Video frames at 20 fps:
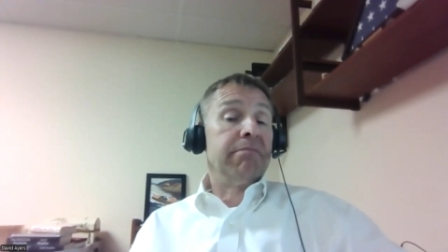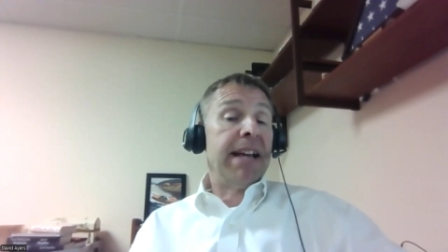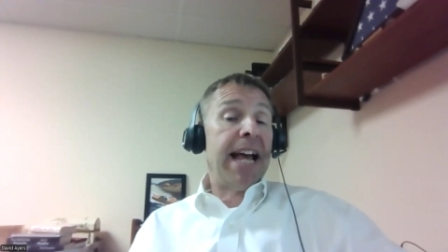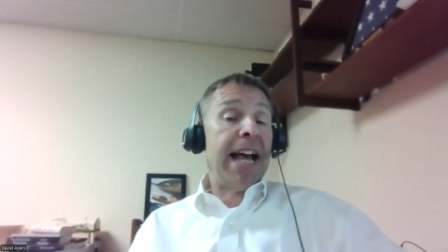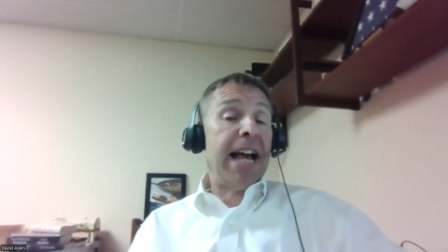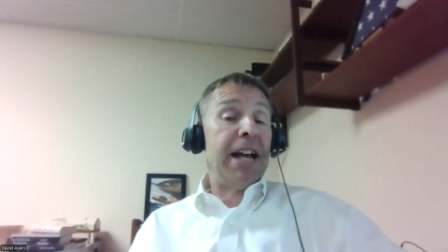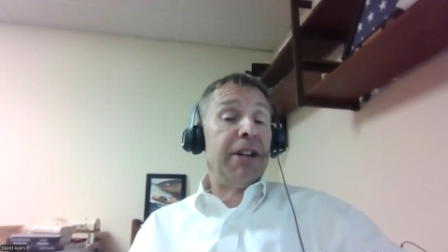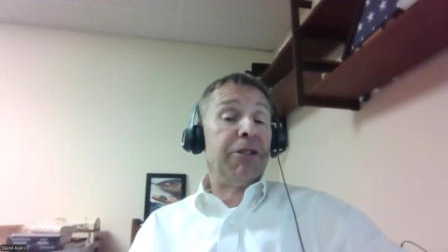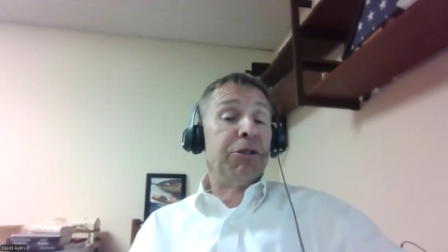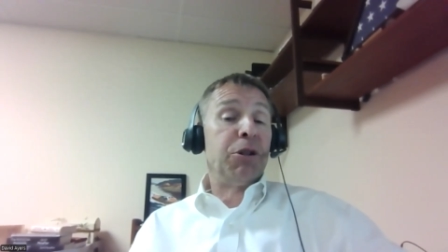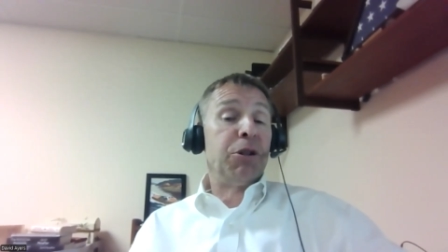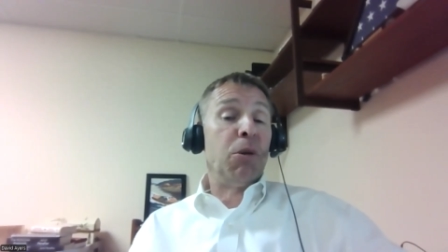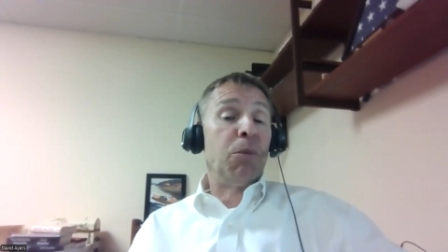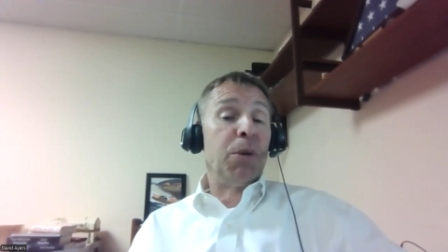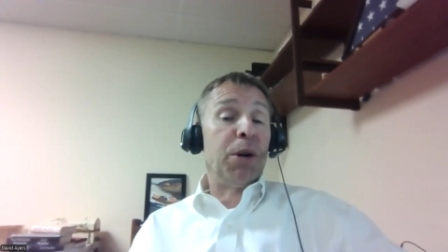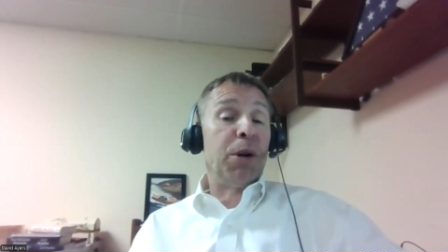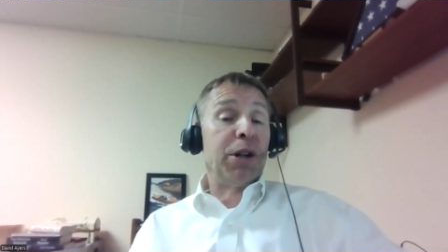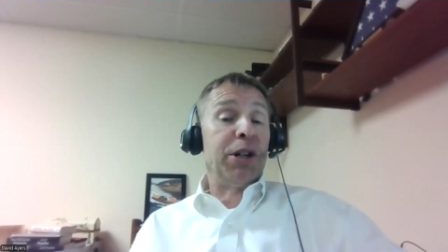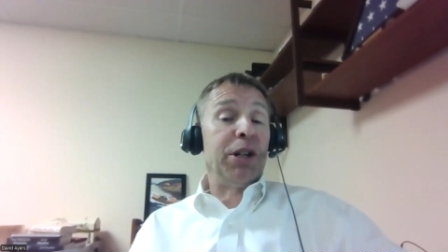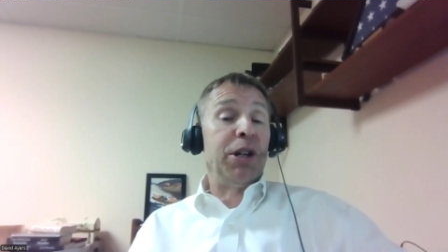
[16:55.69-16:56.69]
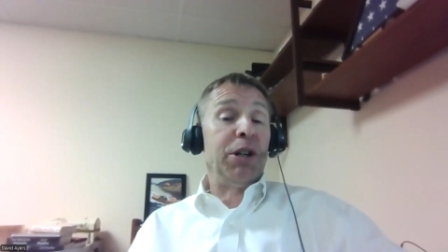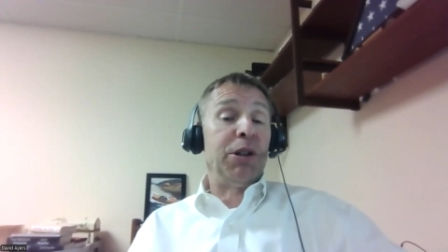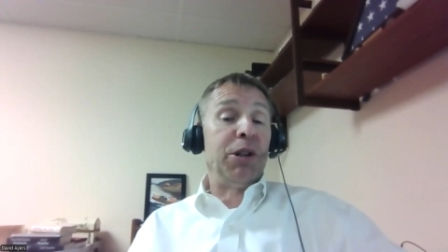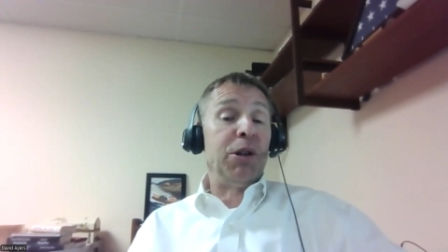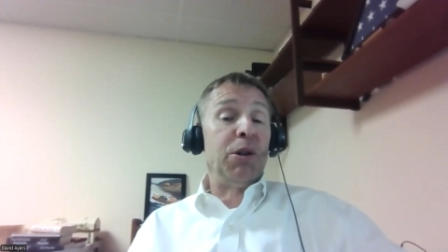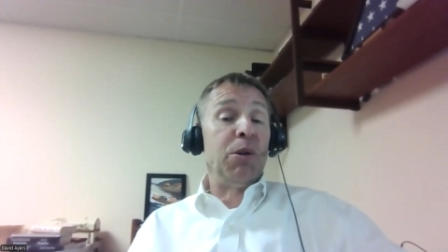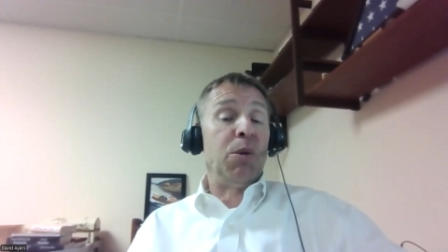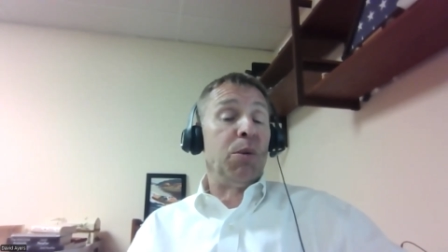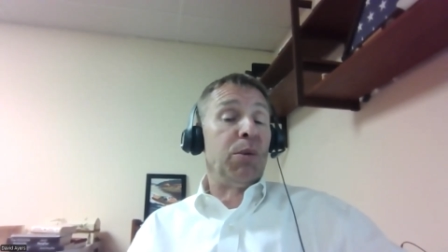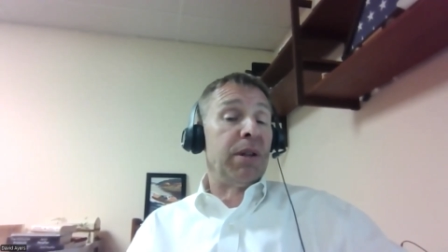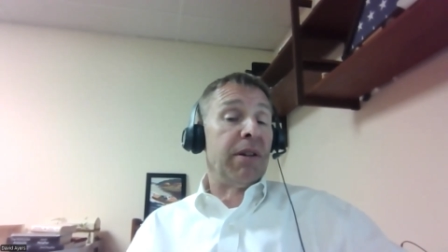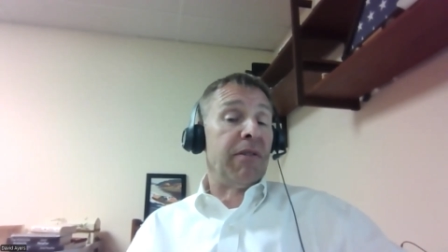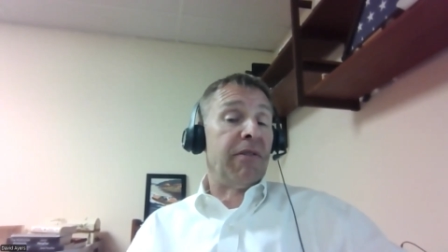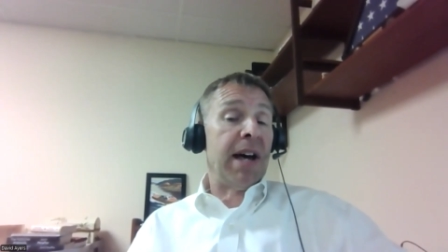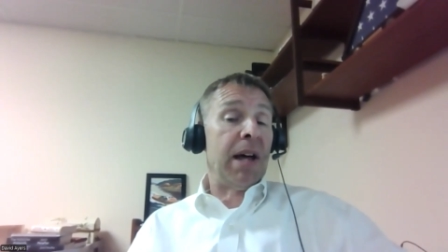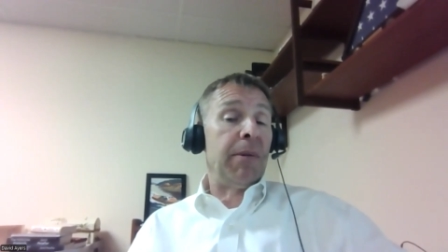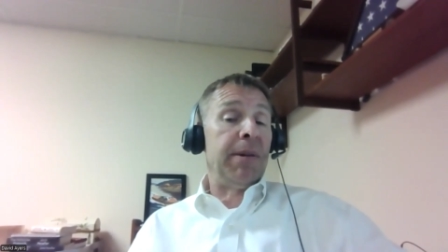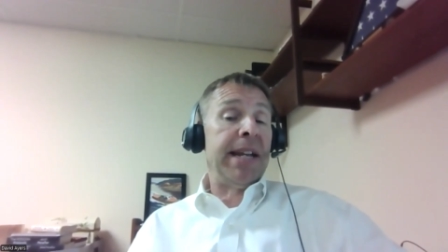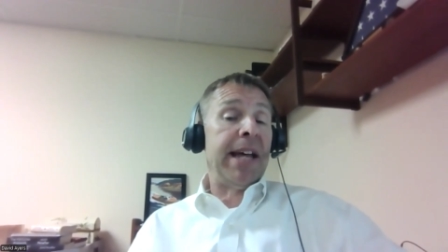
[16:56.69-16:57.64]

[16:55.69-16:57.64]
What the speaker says: and so we're going to do the follow.